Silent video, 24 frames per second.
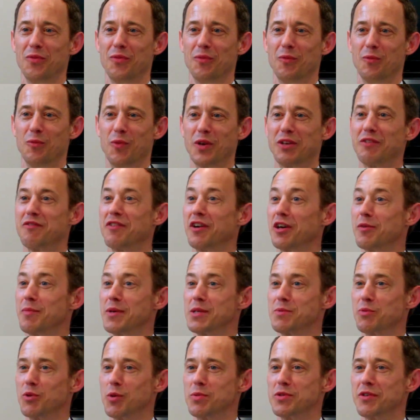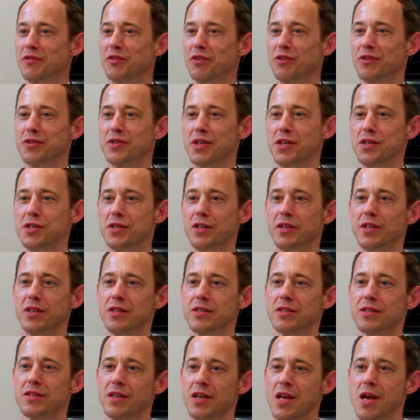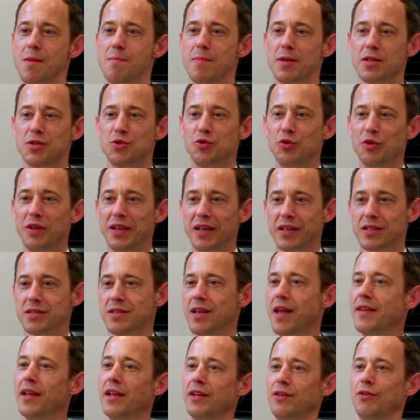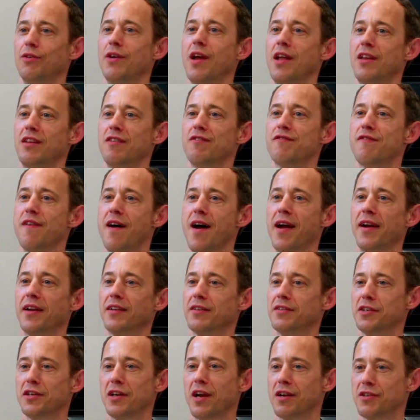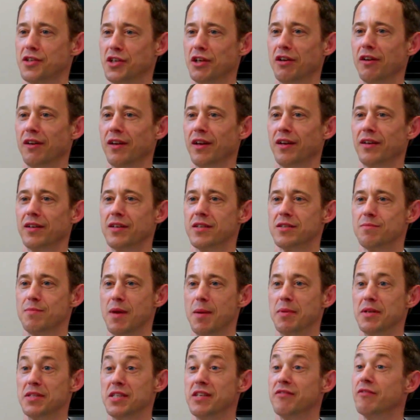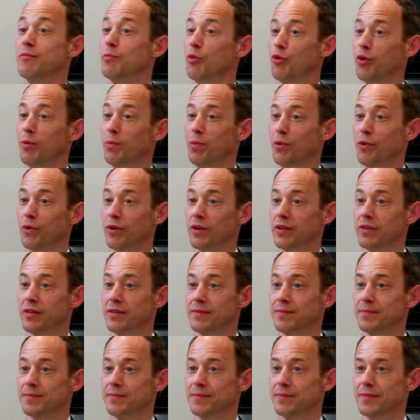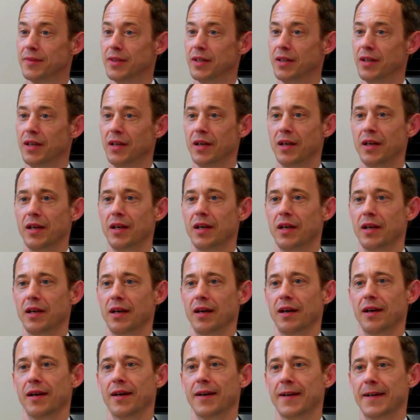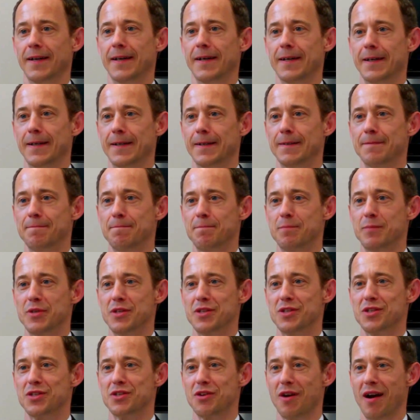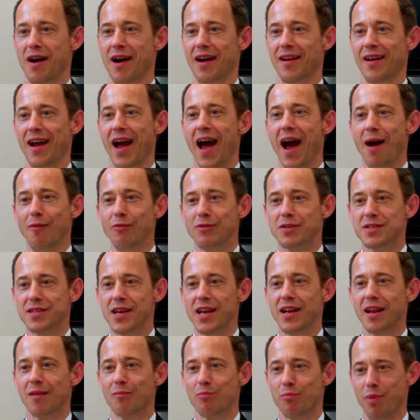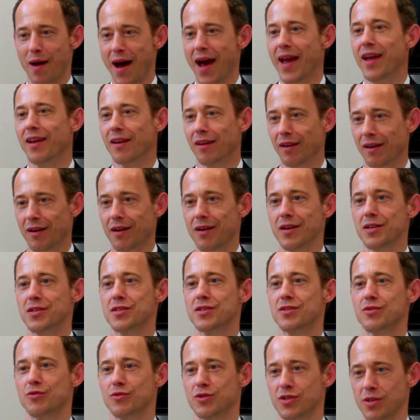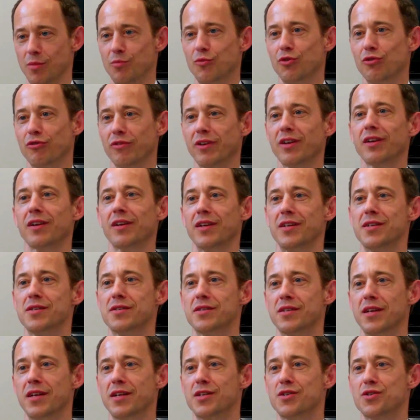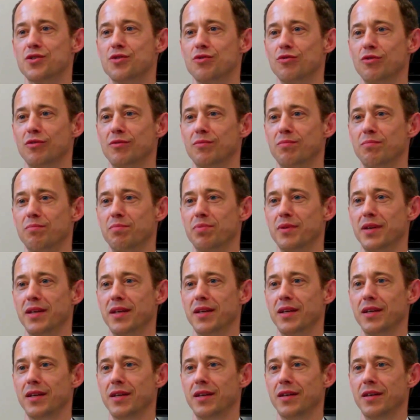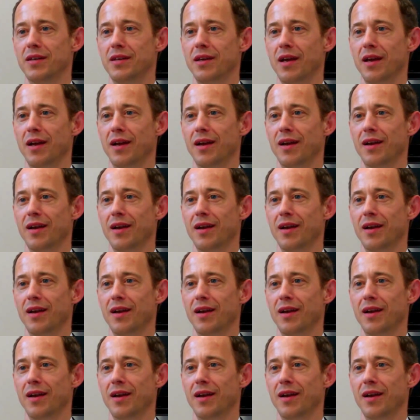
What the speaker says: what the value-based purpose of the organization is. But to the extent that you can define and articulate this, maybe it's even more important. Mm-hmm. So I would say that by and large, to some degree at least, it should be